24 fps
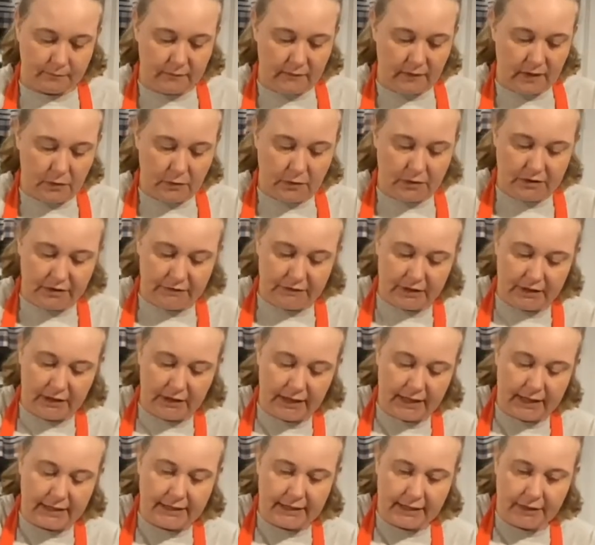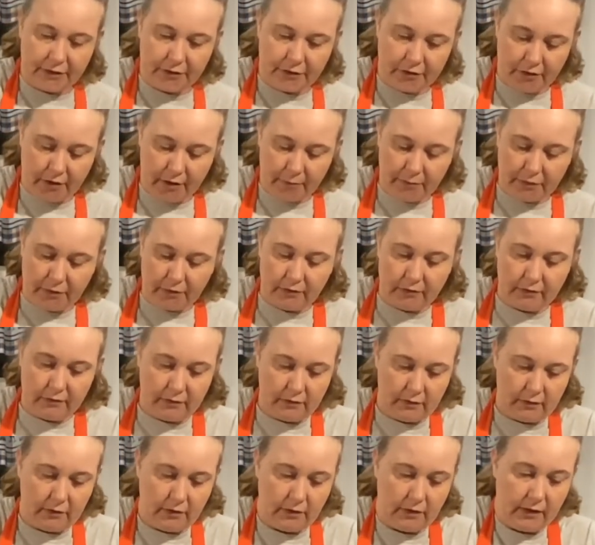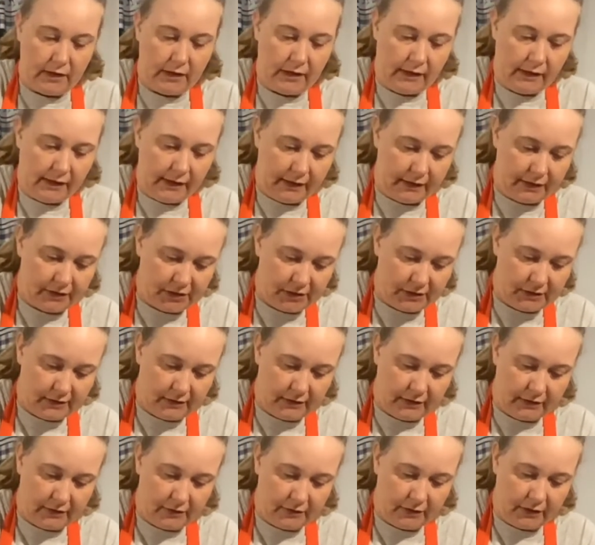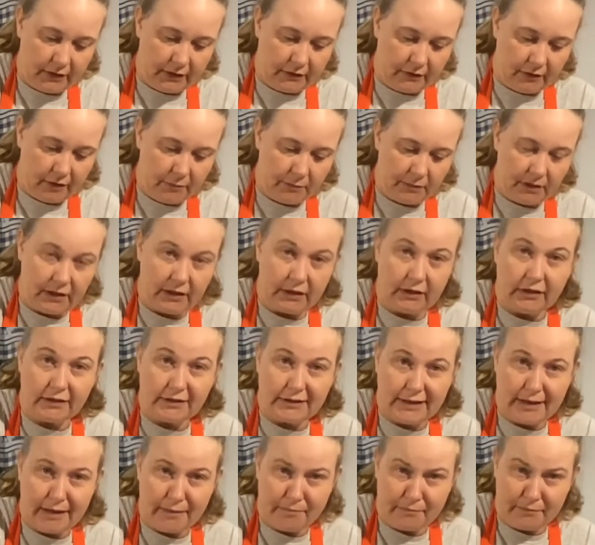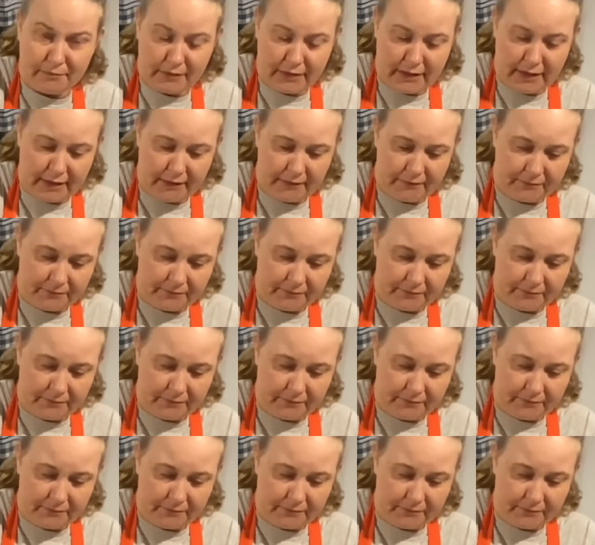Once you've done that, take your crumble and just literally crumble it on top, okay?